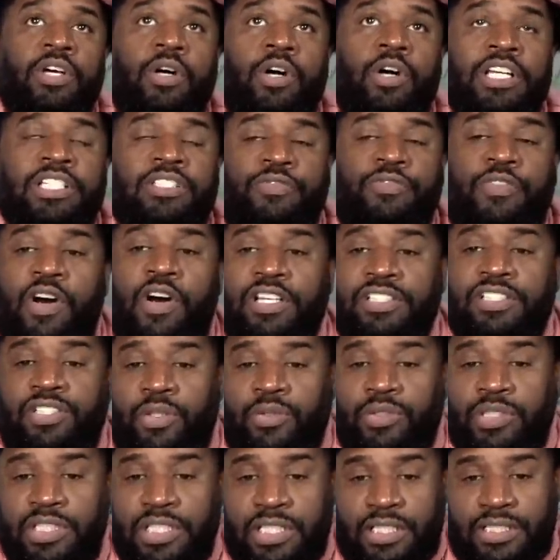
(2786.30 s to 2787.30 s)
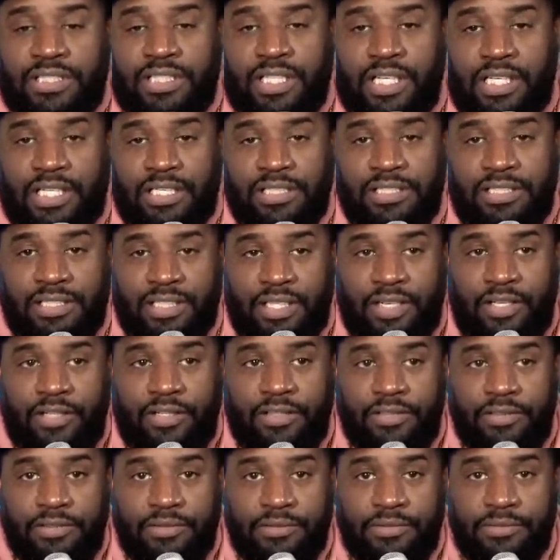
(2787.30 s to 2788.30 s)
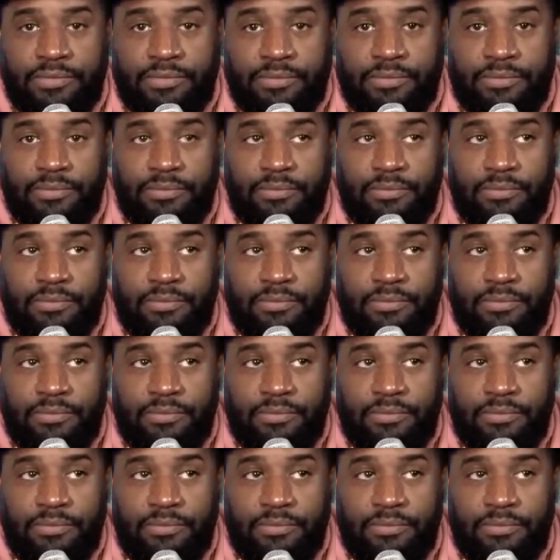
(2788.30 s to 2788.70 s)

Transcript: when you as far as your looks are concerned.